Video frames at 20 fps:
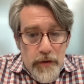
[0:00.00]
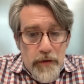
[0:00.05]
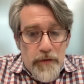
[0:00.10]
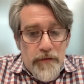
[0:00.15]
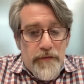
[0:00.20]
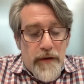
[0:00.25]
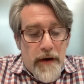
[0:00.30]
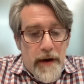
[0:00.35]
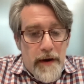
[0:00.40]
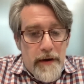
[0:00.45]
you
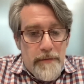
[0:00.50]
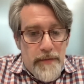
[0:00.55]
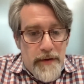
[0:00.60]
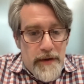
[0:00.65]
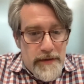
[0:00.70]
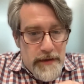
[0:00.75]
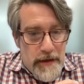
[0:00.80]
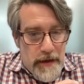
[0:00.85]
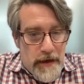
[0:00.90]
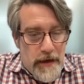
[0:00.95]
find
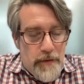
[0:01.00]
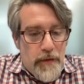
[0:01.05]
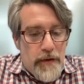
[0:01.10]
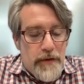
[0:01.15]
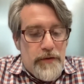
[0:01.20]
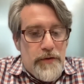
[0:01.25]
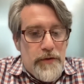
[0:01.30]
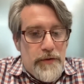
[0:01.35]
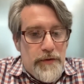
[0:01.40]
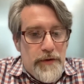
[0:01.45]
basically
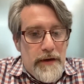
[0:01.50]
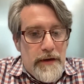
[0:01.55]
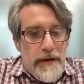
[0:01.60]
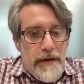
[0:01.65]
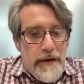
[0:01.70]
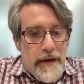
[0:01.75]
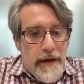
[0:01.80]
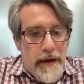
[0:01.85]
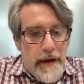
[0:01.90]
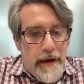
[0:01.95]
what you
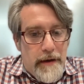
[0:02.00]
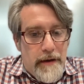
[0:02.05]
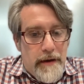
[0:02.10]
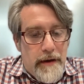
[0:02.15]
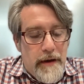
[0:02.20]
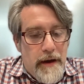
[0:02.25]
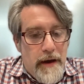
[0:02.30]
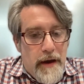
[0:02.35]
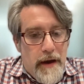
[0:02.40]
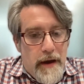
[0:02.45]
really like,
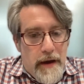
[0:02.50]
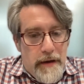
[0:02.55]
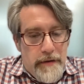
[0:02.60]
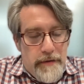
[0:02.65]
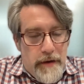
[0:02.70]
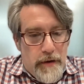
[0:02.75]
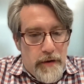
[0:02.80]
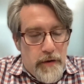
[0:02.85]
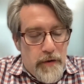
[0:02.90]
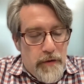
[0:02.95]
and
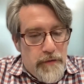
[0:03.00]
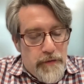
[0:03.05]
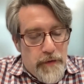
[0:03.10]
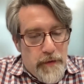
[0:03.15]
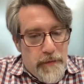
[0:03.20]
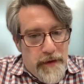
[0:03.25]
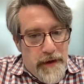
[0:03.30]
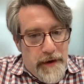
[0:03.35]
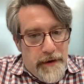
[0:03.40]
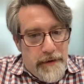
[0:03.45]
then go
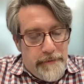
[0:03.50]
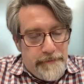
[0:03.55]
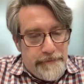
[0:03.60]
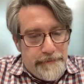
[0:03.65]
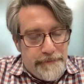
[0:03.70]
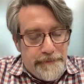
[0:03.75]
from there.